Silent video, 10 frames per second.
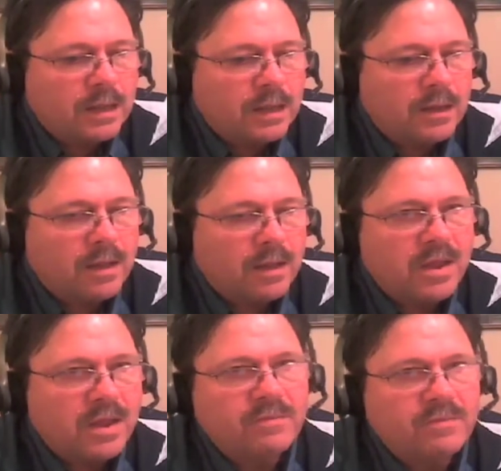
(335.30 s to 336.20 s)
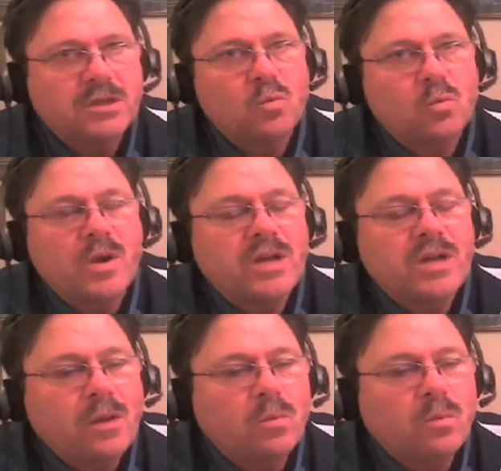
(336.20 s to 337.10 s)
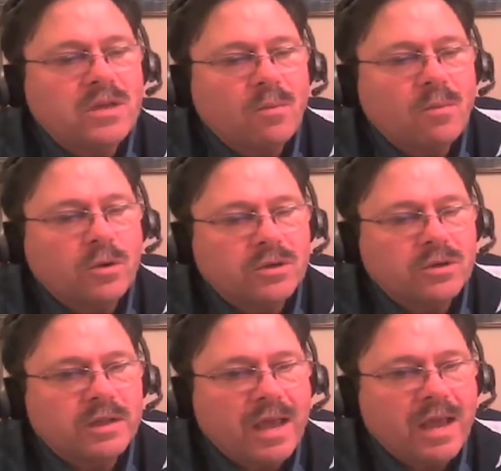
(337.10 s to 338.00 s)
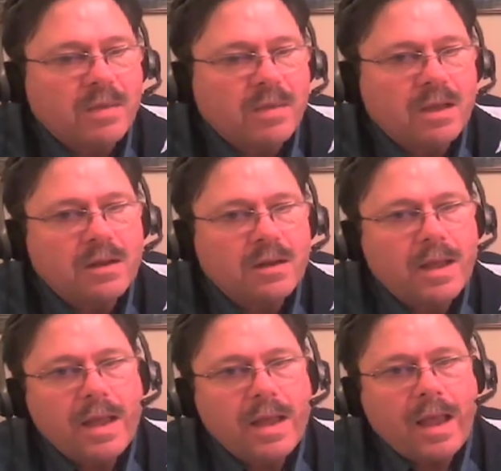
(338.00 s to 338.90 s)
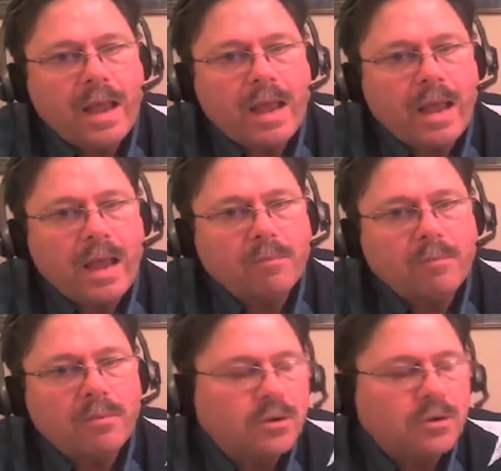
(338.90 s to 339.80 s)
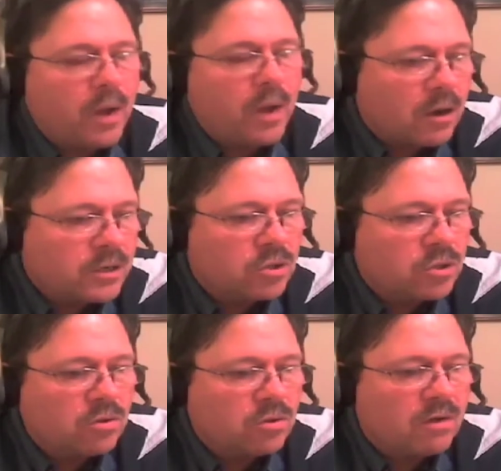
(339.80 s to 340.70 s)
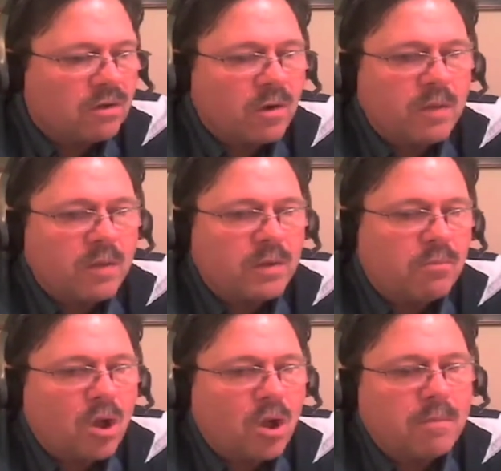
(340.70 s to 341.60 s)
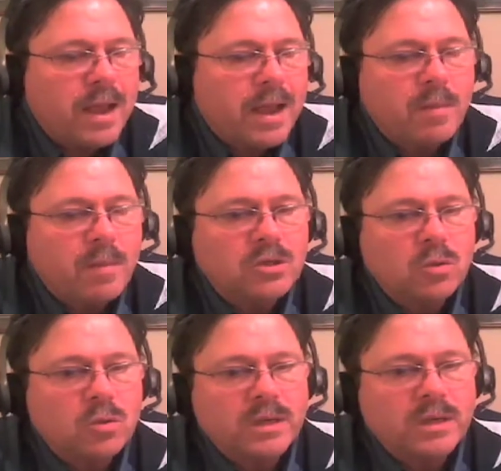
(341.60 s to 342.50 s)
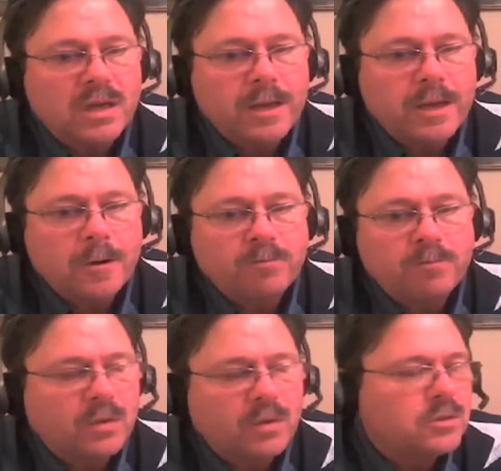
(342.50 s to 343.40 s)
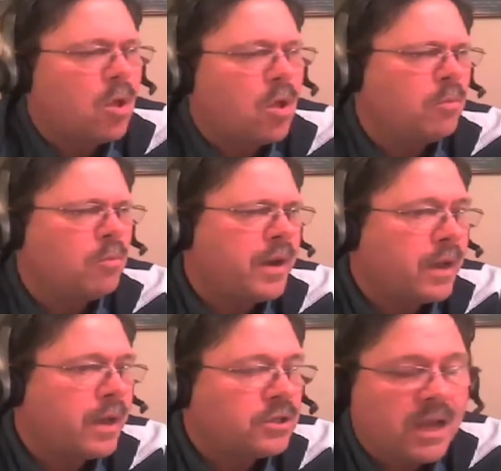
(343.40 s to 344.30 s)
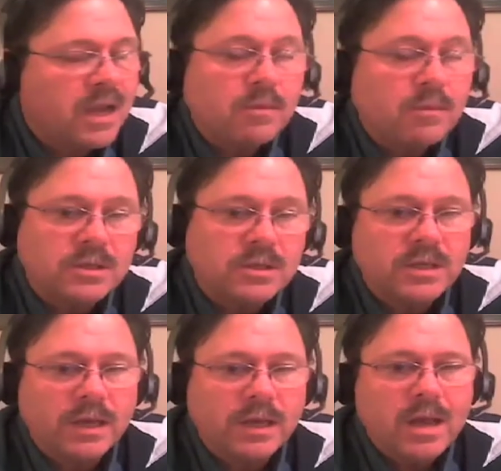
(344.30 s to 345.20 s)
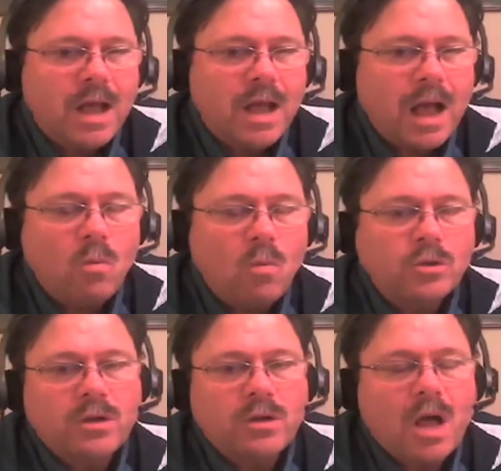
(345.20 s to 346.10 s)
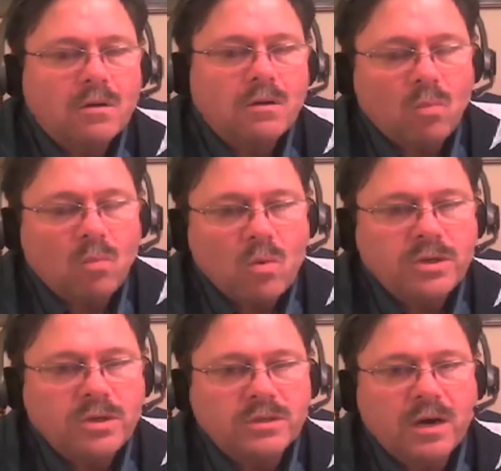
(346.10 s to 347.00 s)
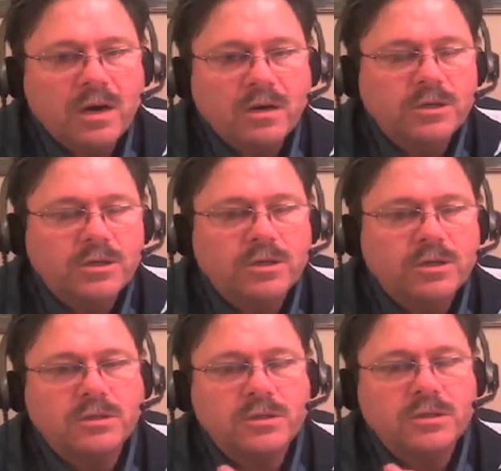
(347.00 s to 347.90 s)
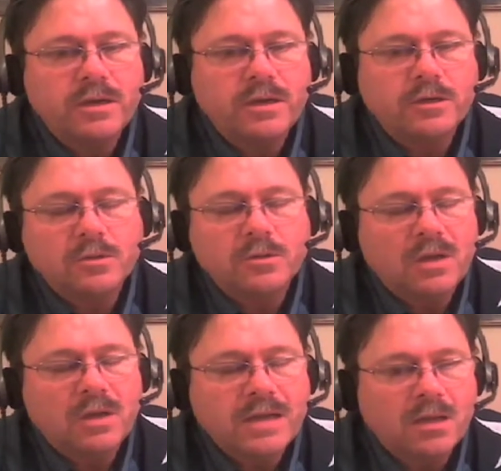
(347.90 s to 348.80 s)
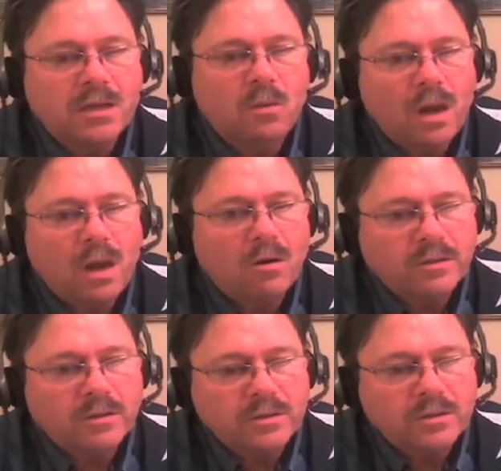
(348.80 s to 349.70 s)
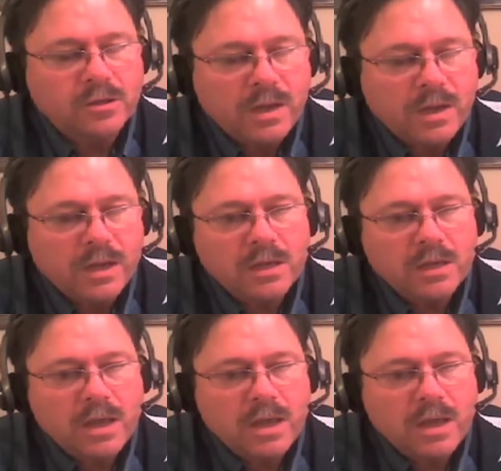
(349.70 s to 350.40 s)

Uh, I think of a situation I had one time where a gentleman came in and put a new air conditioner on there for him, and he brought it back about two weeks later. It's all been out of shape because he said, I want you to honor the warranty on this air conditioner because this thing is supposed to last a whole lot longer than two weeks.